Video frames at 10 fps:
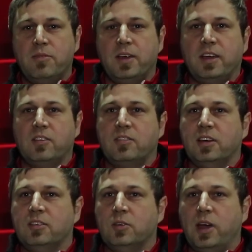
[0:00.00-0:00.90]
thing is
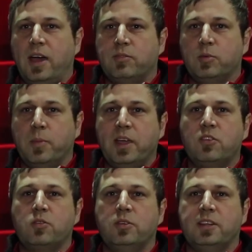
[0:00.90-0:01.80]
that you have to make
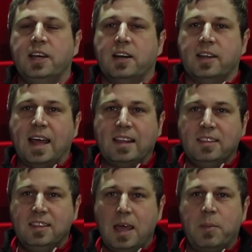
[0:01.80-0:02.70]
sure that they are not
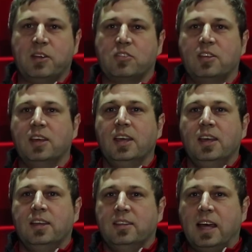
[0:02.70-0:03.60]
damaged,
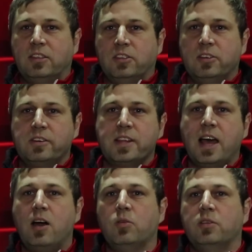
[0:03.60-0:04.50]
not turned
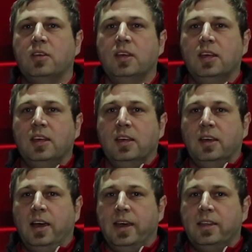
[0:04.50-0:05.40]
out,
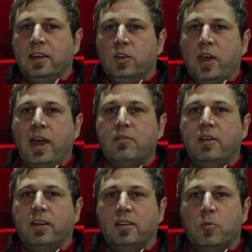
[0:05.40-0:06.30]
and you
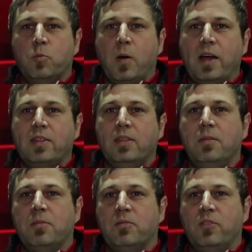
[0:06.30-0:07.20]
have
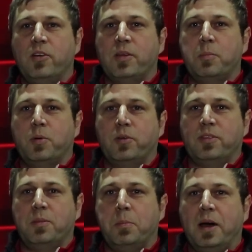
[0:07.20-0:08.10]
one very
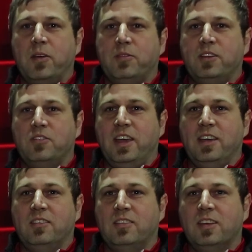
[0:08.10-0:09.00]
important part of the
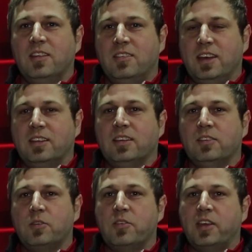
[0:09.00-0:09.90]
chains set.
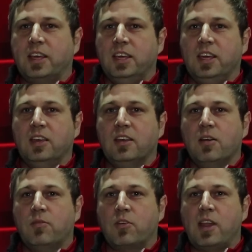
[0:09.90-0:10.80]
There is a key
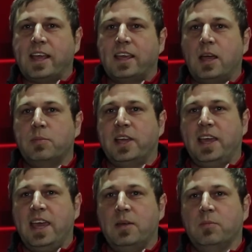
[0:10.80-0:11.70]
for locking up the
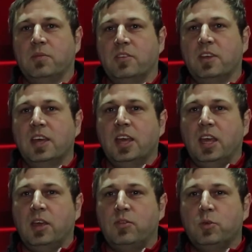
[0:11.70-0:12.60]
cams.
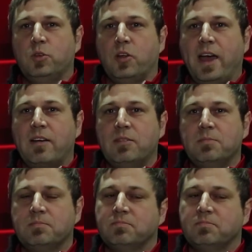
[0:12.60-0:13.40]
If you don't have them,